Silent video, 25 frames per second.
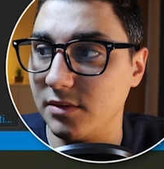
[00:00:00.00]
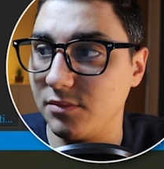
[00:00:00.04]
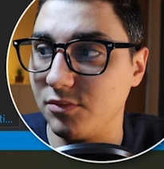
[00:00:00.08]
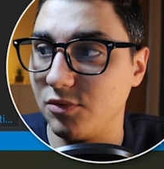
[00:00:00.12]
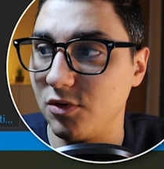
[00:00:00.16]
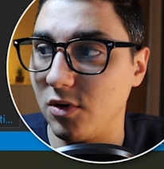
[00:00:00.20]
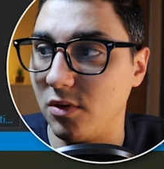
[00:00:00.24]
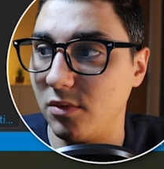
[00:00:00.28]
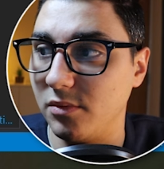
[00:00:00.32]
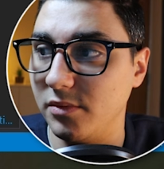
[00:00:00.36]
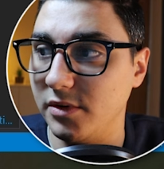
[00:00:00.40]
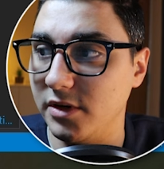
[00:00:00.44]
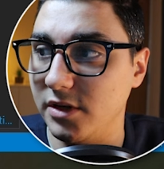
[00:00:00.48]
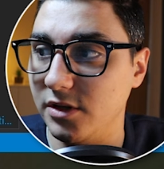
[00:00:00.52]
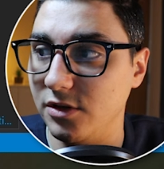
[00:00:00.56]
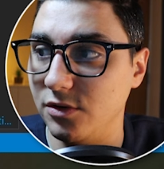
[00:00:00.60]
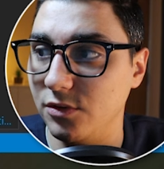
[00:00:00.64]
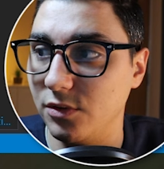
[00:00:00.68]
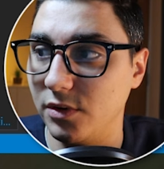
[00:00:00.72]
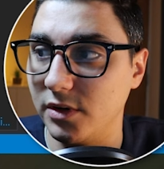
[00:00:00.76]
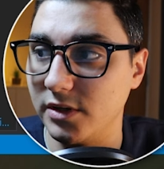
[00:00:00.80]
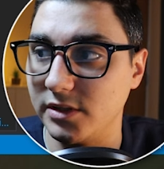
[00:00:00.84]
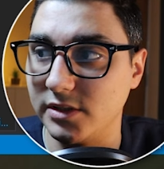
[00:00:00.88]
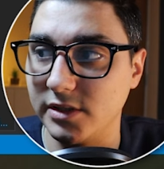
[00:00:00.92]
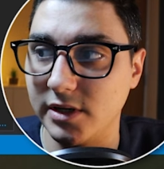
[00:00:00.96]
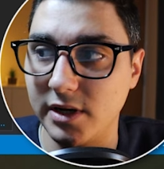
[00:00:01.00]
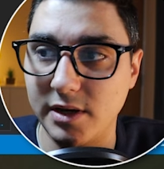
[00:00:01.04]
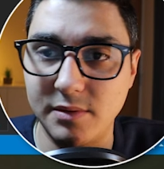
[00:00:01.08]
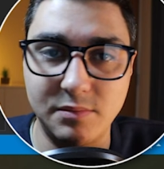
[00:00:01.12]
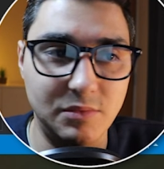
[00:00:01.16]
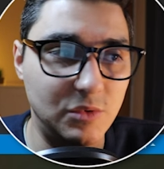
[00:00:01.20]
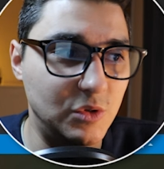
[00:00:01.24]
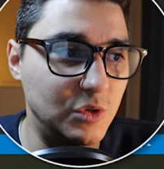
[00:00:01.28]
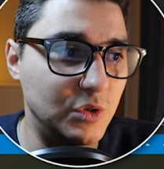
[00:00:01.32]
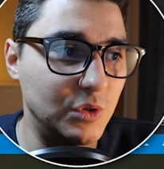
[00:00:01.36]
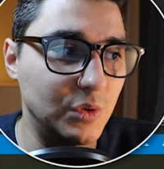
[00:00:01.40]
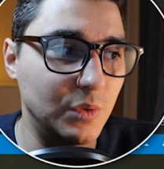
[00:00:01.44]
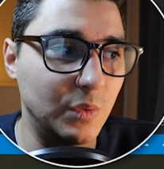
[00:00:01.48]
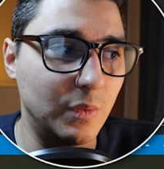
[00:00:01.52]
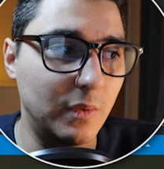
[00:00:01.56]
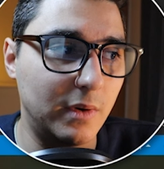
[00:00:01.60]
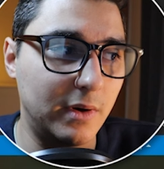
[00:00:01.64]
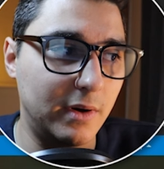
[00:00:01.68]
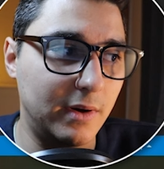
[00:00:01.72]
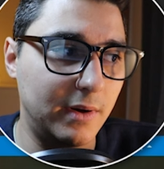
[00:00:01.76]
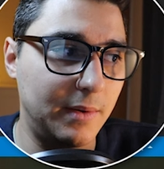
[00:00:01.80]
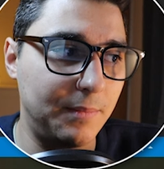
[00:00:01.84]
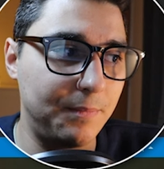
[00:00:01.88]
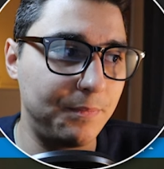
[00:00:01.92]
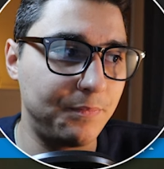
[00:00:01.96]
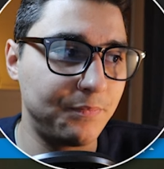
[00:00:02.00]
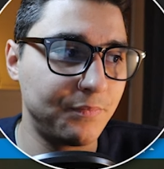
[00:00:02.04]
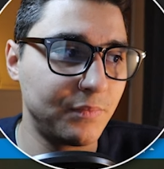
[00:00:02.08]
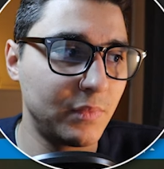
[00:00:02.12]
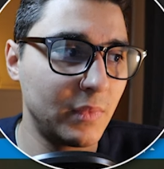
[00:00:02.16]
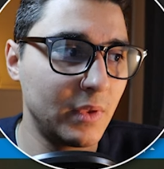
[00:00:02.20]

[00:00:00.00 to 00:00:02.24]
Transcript: probably your time to